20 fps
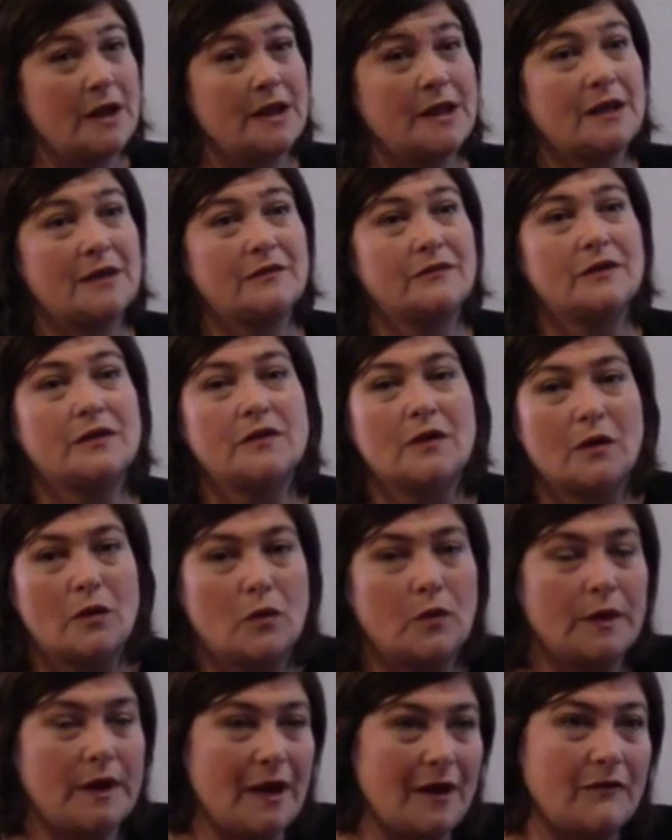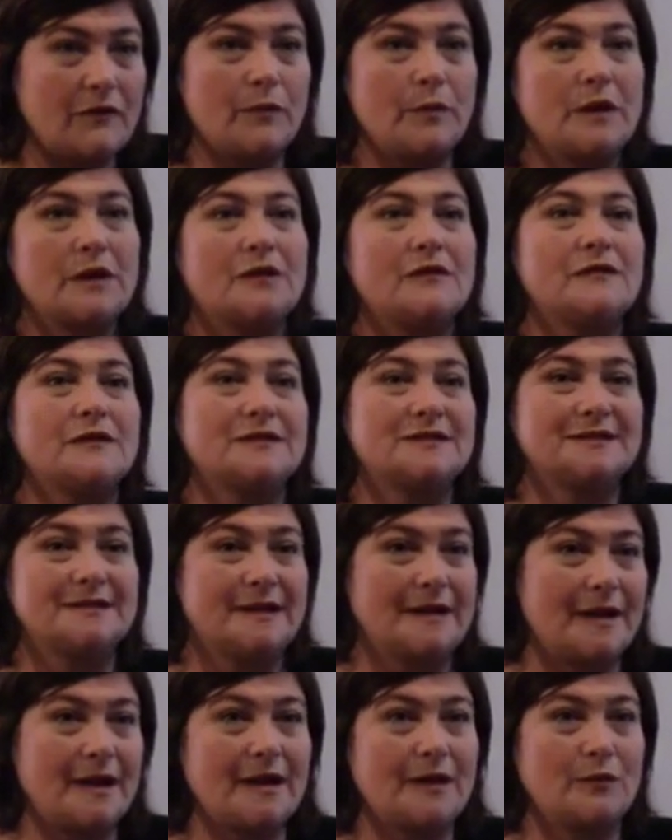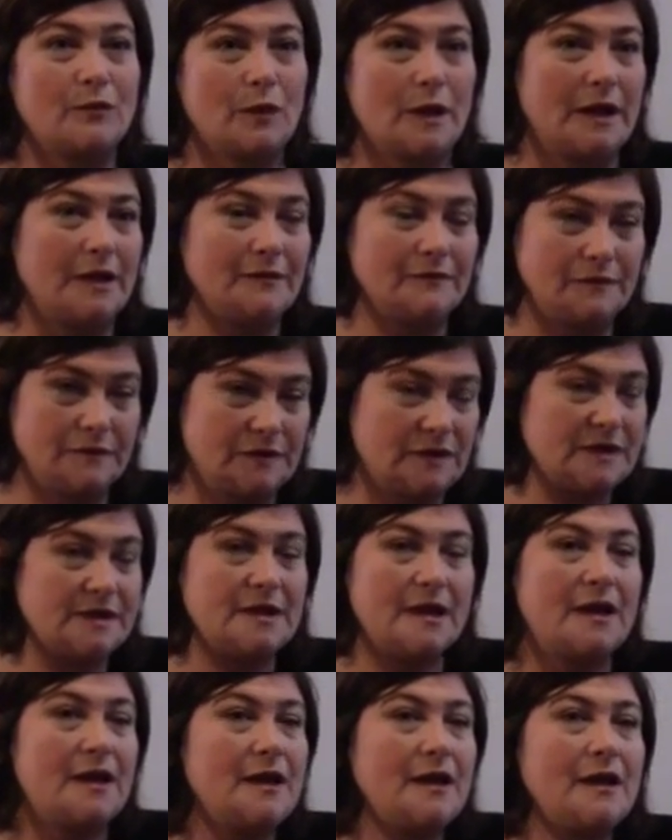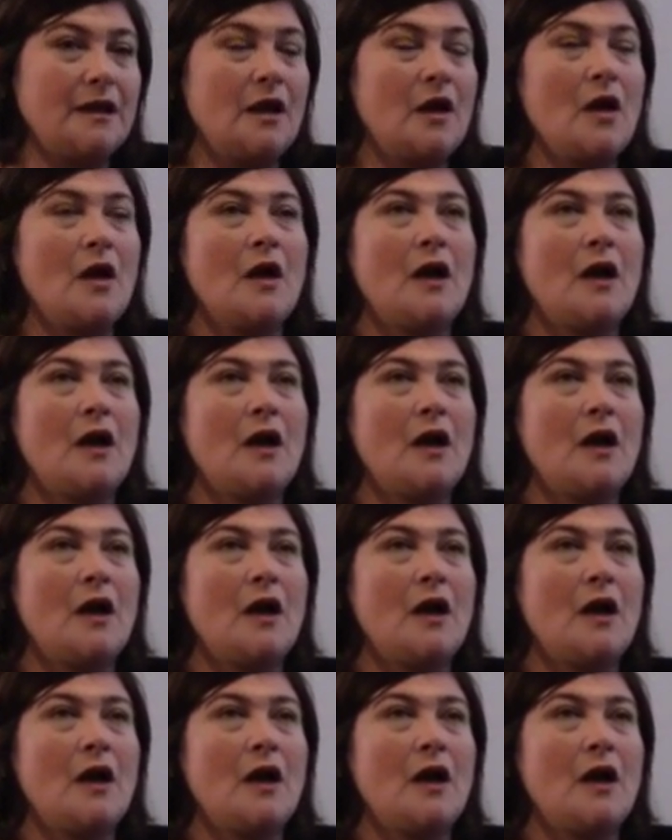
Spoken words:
even though we have a bit of a snag right today.